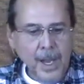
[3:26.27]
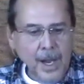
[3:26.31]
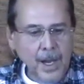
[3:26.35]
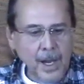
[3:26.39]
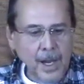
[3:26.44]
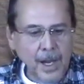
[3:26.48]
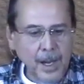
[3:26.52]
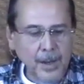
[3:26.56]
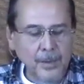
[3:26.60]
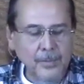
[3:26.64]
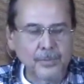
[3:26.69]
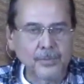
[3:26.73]

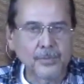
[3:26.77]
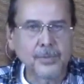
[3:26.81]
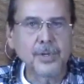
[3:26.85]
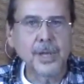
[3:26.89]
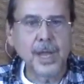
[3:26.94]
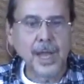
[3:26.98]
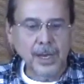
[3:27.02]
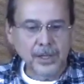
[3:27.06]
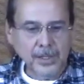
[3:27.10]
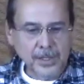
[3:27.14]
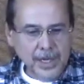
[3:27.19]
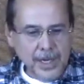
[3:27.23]
Uh,
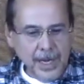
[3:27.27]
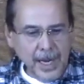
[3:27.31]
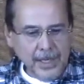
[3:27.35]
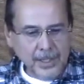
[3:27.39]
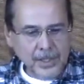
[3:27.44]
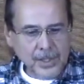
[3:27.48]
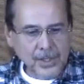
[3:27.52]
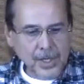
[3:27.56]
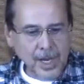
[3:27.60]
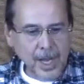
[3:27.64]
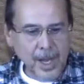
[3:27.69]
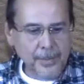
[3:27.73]
yeah,
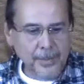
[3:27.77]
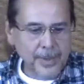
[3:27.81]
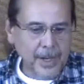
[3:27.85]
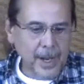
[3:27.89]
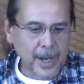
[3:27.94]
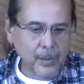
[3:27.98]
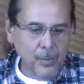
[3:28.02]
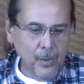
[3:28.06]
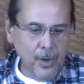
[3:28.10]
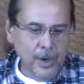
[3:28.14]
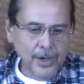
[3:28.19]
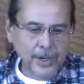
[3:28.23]
tonight's topic I
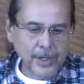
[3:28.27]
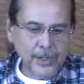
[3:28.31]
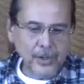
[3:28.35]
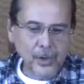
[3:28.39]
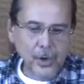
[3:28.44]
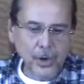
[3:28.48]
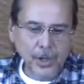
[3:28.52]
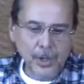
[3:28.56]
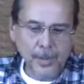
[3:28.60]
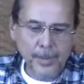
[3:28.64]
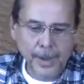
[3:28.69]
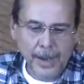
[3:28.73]
wanted to
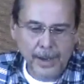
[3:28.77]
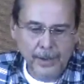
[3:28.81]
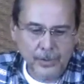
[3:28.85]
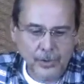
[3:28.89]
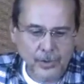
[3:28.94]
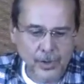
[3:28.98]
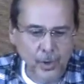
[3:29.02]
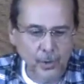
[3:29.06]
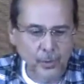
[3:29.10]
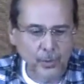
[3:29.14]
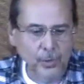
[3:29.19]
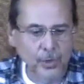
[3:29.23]
talk about. You
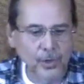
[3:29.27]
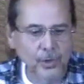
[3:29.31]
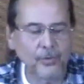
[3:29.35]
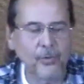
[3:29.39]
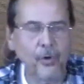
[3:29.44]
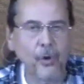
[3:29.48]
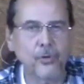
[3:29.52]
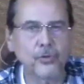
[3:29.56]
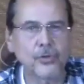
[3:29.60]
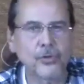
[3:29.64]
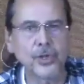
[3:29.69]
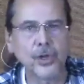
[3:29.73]
know, you've
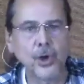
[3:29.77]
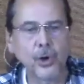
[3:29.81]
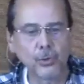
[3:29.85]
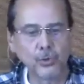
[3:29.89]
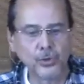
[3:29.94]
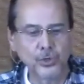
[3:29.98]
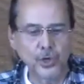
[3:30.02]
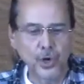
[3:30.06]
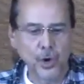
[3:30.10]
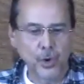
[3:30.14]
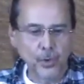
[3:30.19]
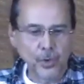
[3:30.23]
heard the old
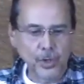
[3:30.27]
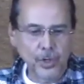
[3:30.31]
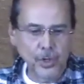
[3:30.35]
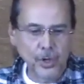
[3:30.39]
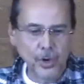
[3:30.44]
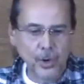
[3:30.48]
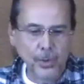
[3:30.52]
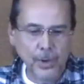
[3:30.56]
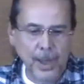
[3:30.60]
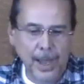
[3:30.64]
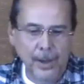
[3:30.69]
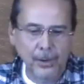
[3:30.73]
joke. You
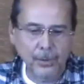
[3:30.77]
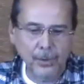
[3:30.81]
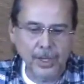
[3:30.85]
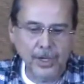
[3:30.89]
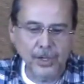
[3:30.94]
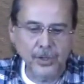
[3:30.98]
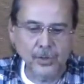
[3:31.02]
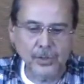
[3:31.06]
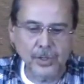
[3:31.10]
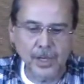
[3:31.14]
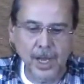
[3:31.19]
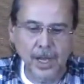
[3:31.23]
know, how can
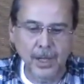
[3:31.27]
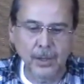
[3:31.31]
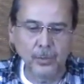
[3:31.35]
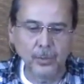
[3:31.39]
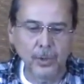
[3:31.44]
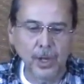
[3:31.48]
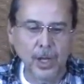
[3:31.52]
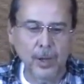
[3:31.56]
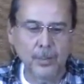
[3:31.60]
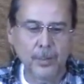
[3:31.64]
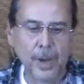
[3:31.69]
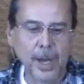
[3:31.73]
you tell
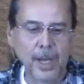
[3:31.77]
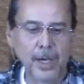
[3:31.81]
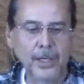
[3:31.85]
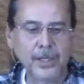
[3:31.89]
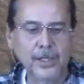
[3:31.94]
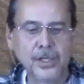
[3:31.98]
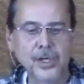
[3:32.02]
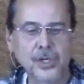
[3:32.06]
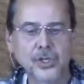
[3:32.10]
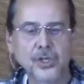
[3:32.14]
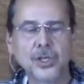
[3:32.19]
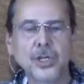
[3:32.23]
a
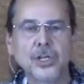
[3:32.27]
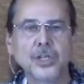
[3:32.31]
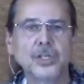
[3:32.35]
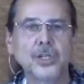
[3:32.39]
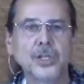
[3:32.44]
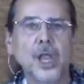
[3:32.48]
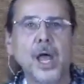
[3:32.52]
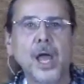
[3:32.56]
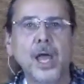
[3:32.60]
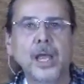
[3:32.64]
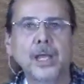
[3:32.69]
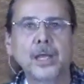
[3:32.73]
politician is
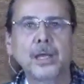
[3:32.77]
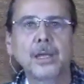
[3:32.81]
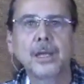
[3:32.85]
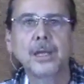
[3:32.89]
lying?